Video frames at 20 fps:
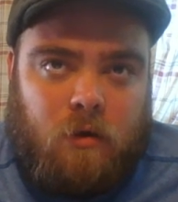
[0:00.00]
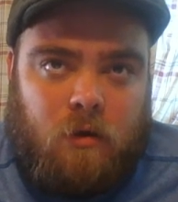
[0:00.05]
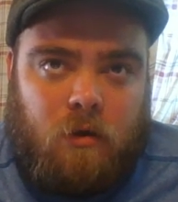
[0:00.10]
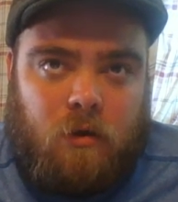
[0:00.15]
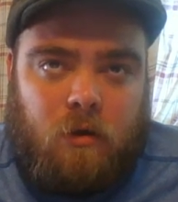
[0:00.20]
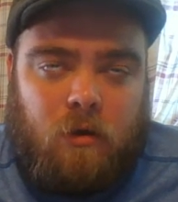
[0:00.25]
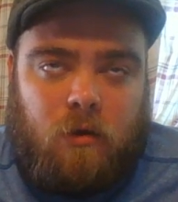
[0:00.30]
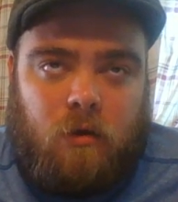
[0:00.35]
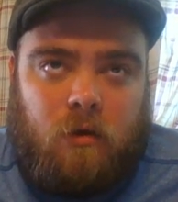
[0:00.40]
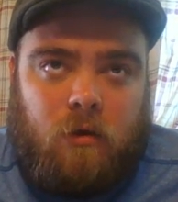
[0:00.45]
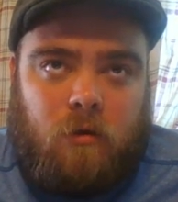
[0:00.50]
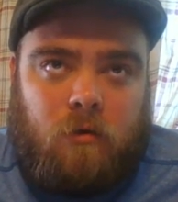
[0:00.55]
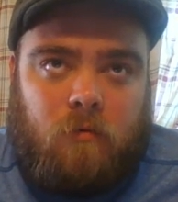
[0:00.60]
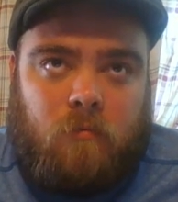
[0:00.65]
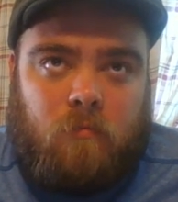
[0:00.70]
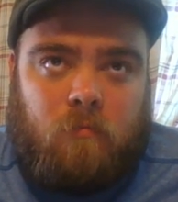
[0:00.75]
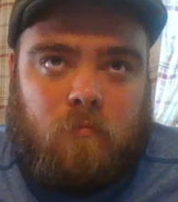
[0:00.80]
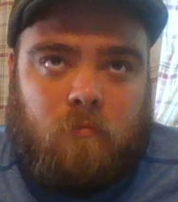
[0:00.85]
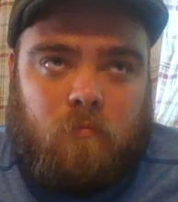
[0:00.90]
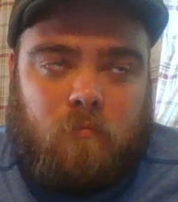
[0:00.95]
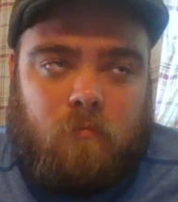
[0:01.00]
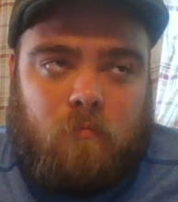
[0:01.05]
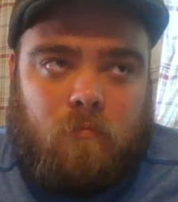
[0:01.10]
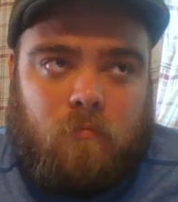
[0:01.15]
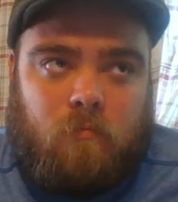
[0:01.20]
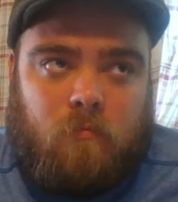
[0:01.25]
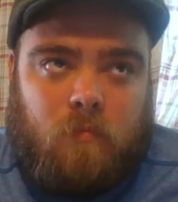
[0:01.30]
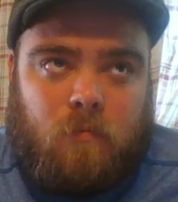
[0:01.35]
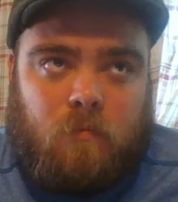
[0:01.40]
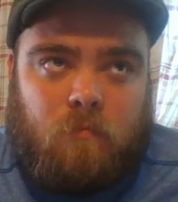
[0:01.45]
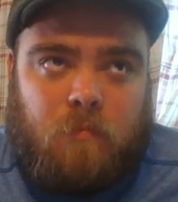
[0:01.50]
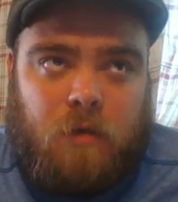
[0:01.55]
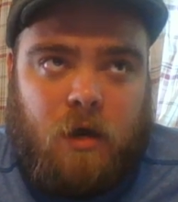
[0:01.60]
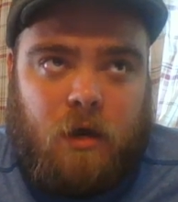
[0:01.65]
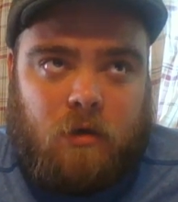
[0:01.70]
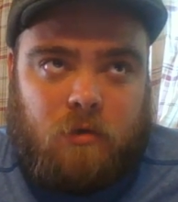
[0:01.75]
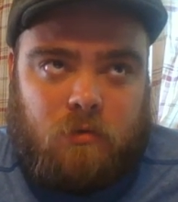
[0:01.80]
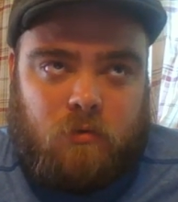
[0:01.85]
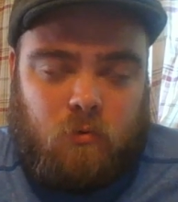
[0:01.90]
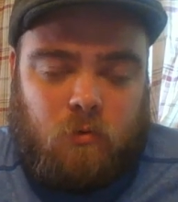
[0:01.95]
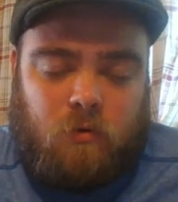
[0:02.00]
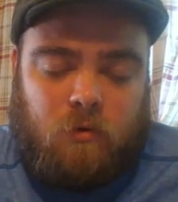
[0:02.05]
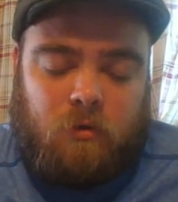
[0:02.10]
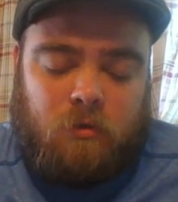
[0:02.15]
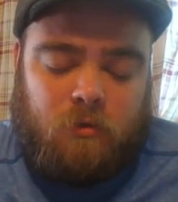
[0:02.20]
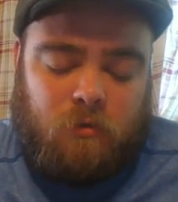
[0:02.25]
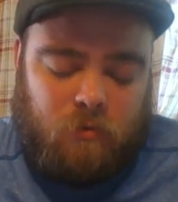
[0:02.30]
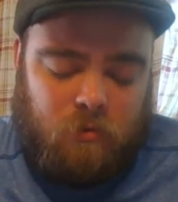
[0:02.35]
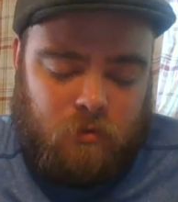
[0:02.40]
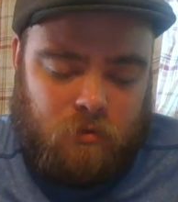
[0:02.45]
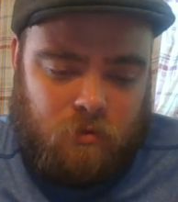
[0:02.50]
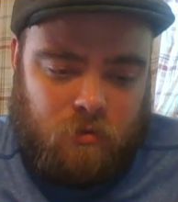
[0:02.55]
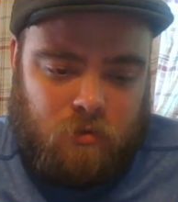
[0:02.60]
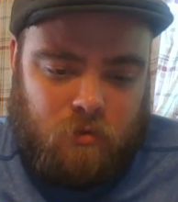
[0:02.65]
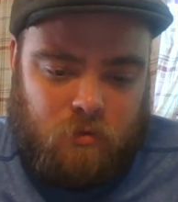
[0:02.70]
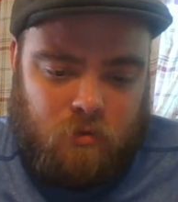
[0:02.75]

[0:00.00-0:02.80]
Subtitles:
a backstory to it.